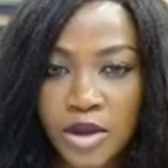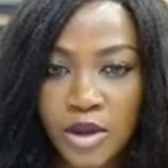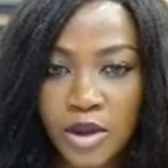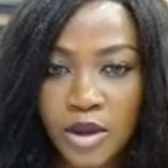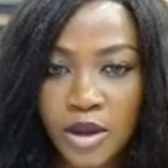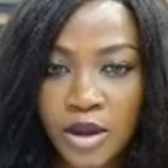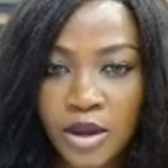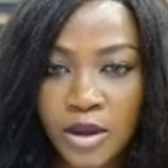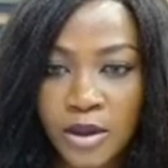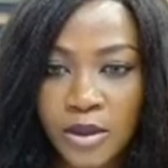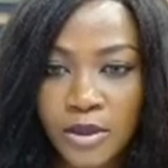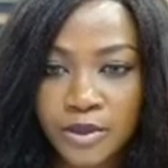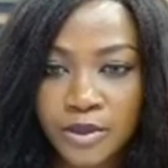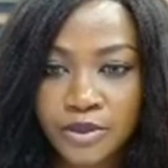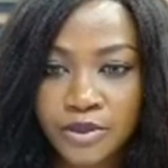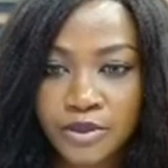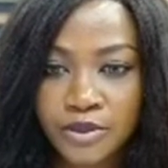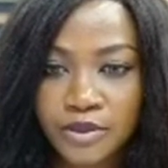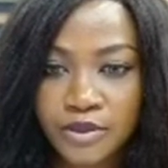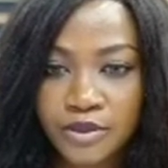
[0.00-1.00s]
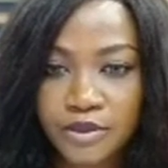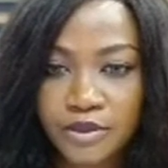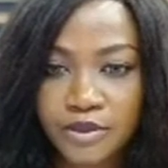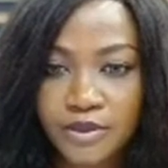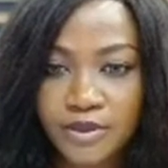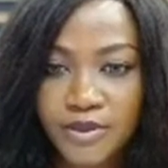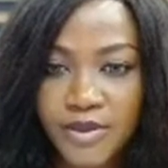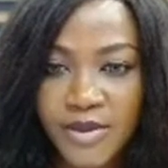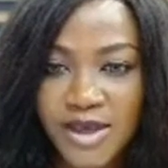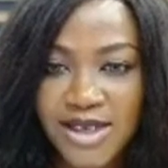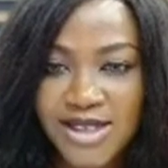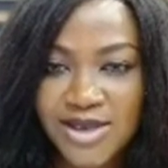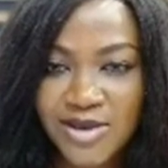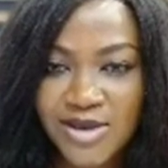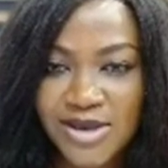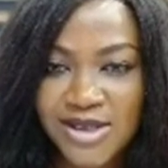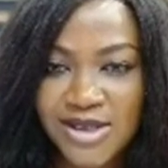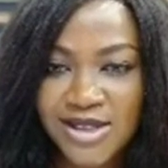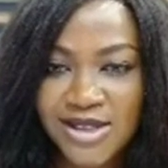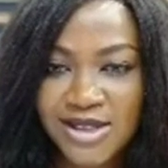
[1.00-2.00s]
So
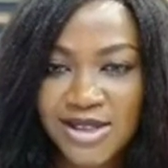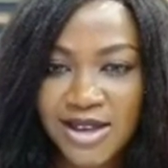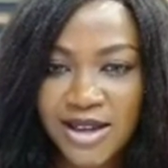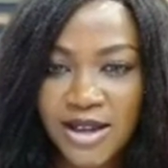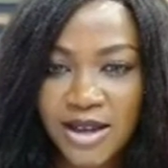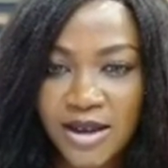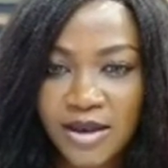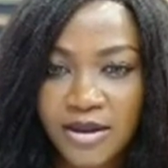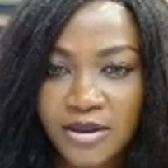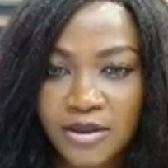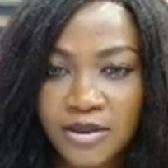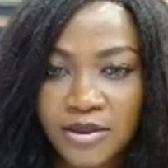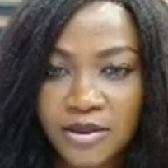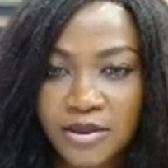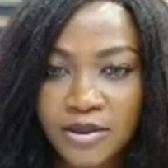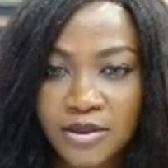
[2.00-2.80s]
someone says hi.